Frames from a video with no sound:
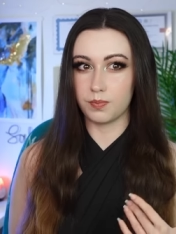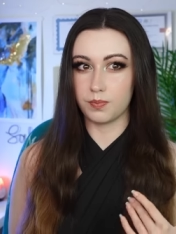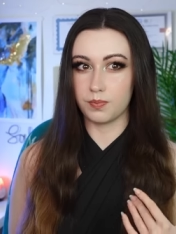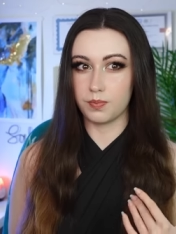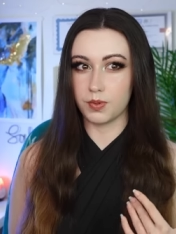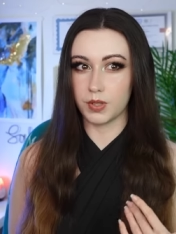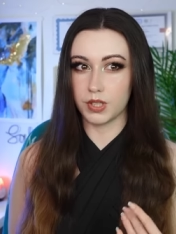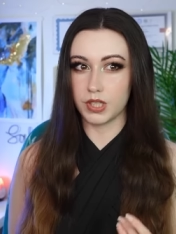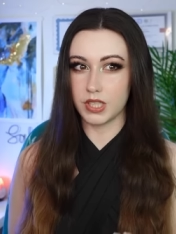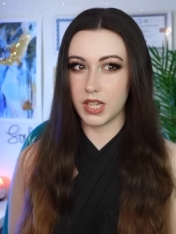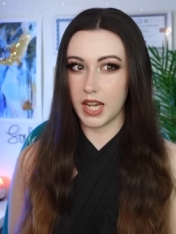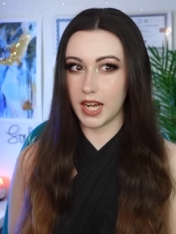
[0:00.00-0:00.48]

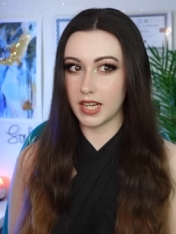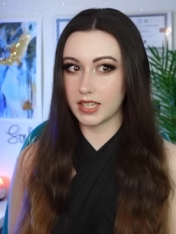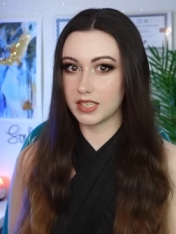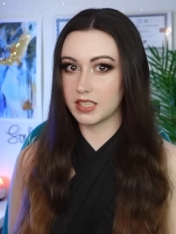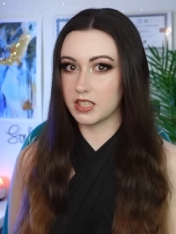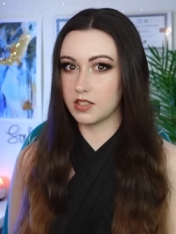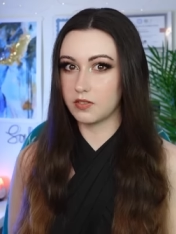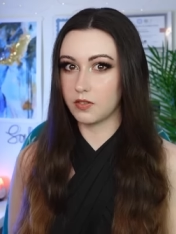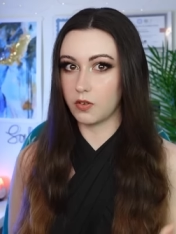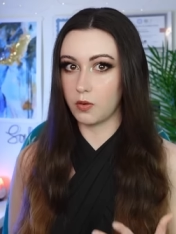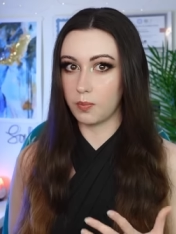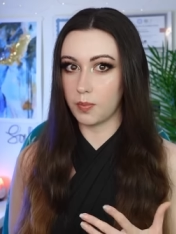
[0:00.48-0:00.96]

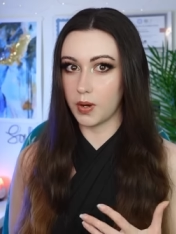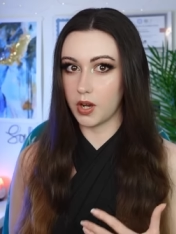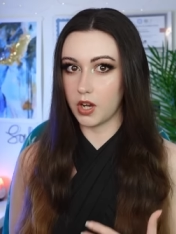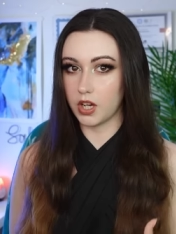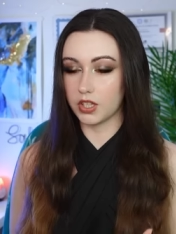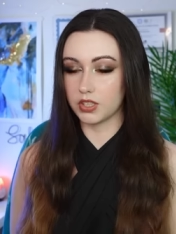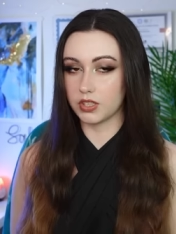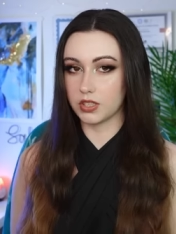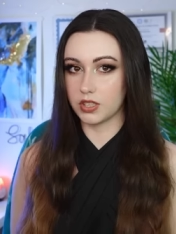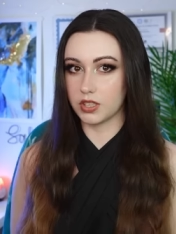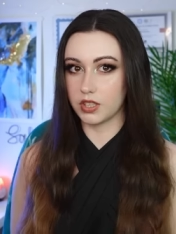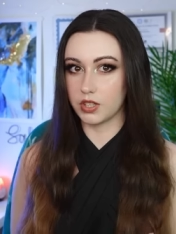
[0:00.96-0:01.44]
protective or
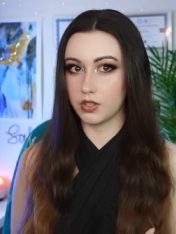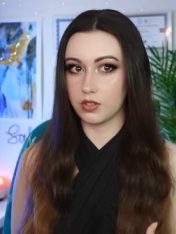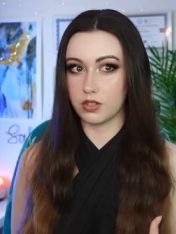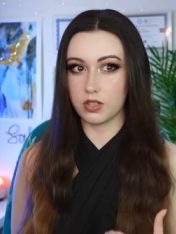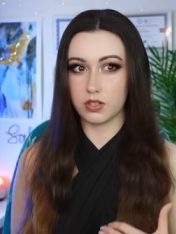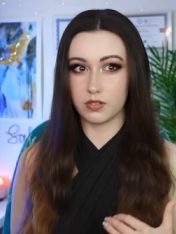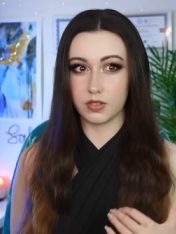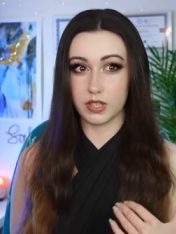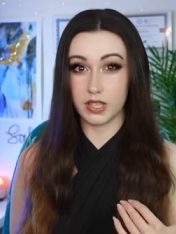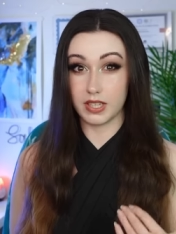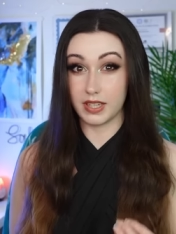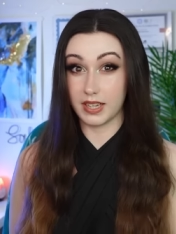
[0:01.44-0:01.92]

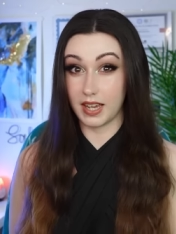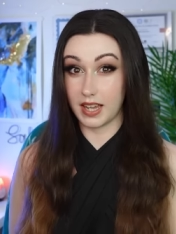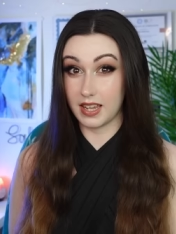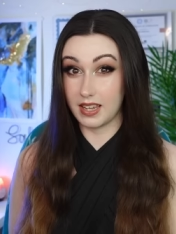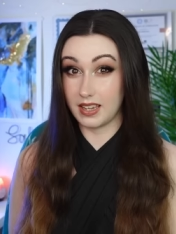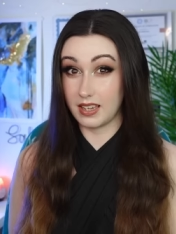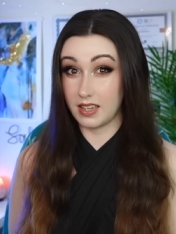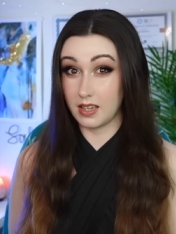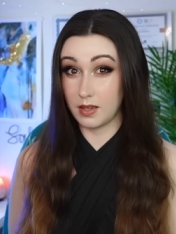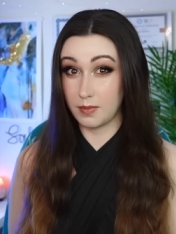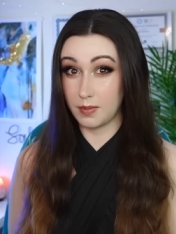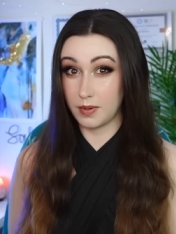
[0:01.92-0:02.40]
persecutory
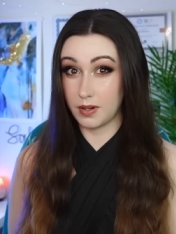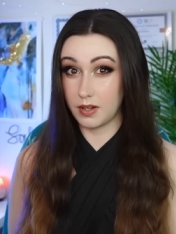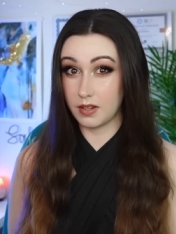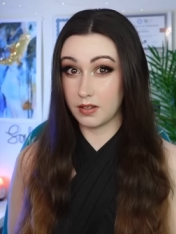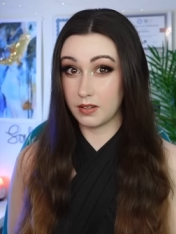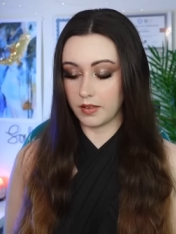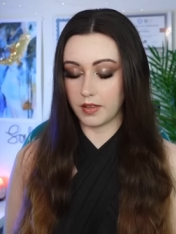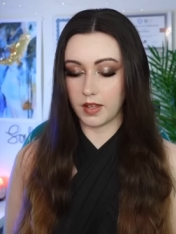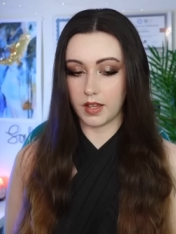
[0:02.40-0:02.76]
gatekeeper.